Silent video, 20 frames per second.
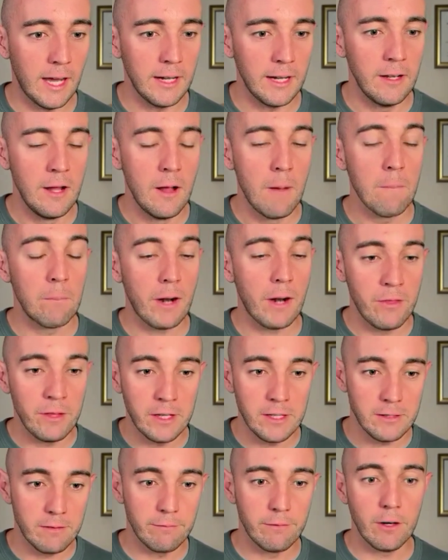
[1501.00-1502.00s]
that, but I
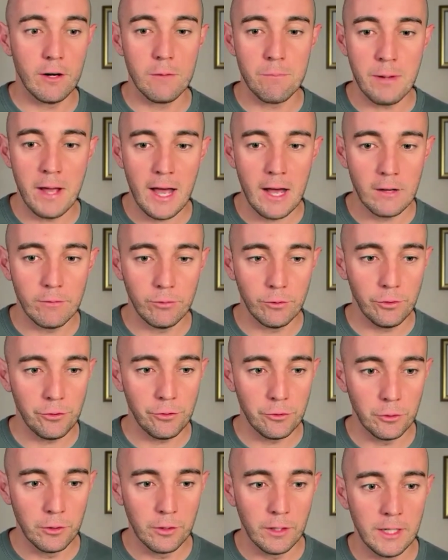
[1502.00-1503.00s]
think it's a very powerful
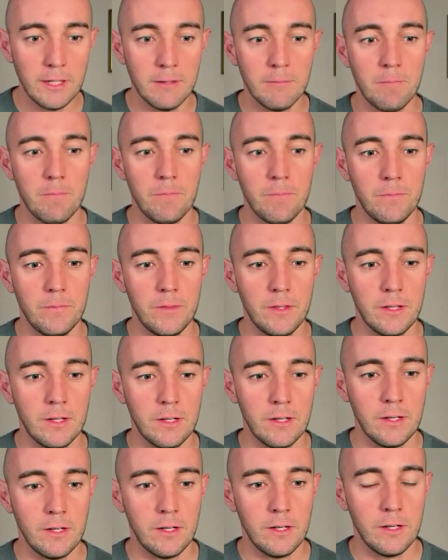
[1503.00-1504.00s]
story.
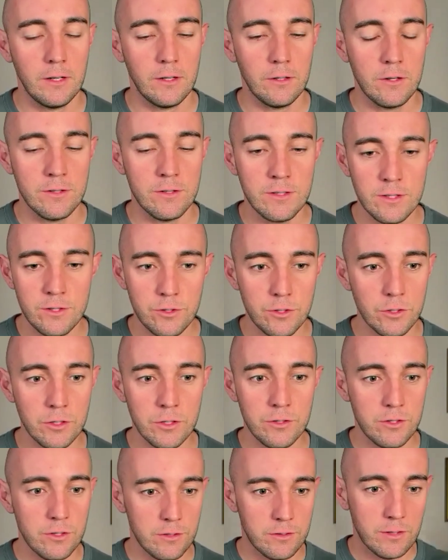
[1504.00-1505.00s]
Because this
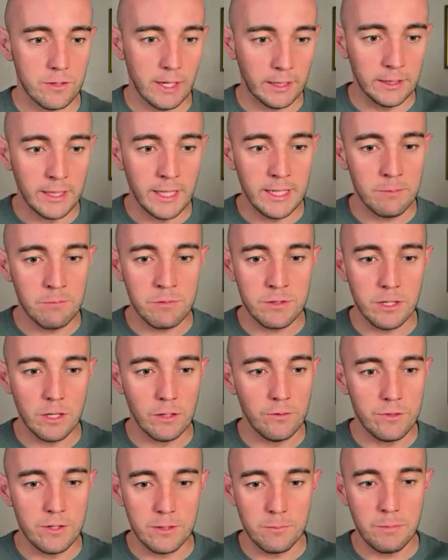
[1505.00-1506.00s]
dude just like let
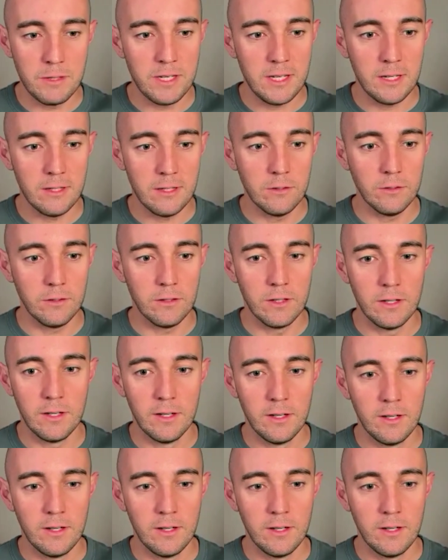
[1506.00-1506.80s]
himself just be killed.